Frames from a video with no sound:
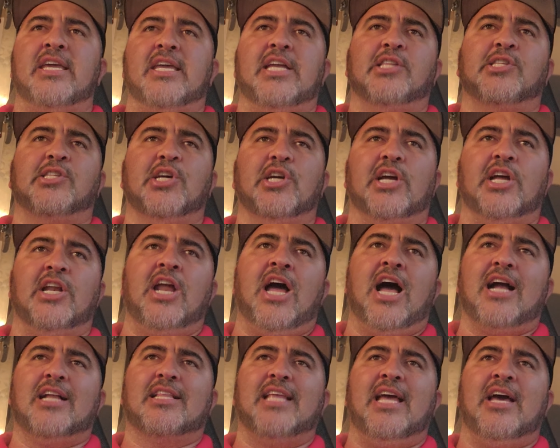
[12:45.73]
took a
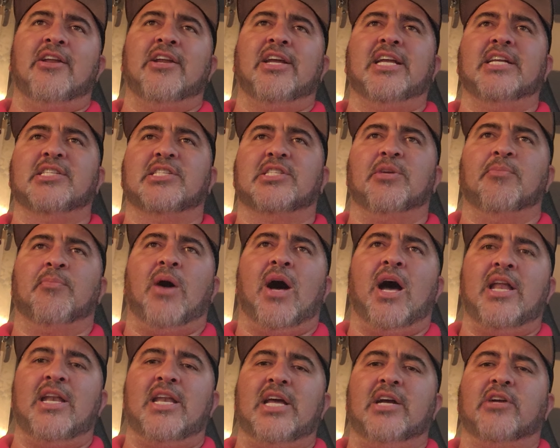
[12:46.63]
knockdown against
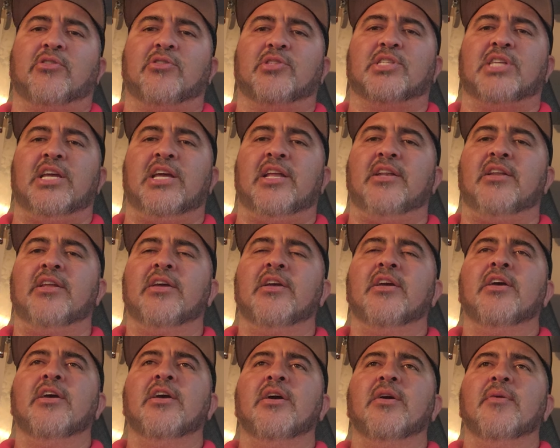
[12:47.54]
Damon Nicholson,
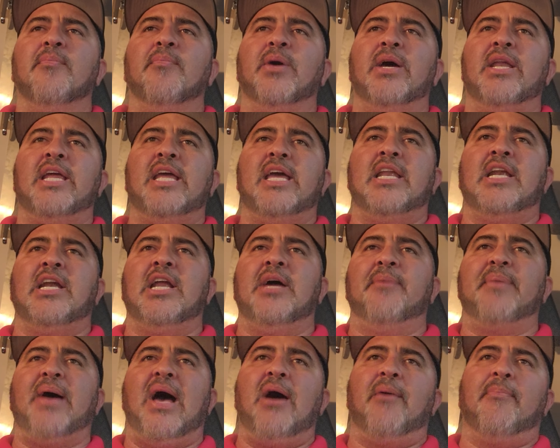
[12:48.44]
but he ended
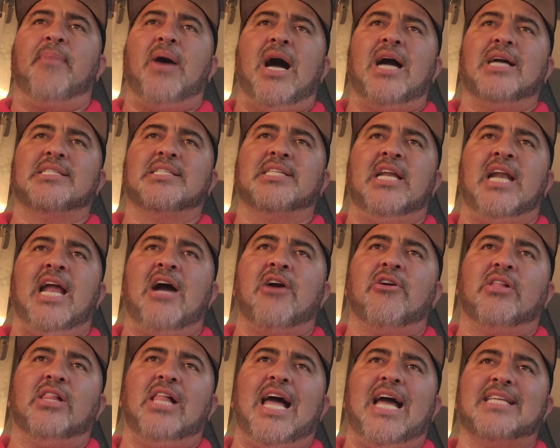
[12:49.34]
up outboxing and
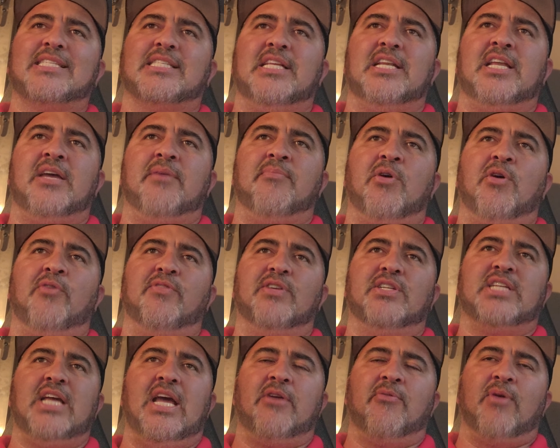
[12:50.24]
outclassing him over
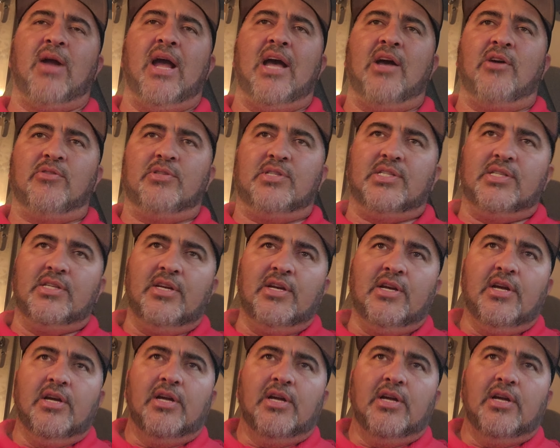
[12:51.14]
10 rounds.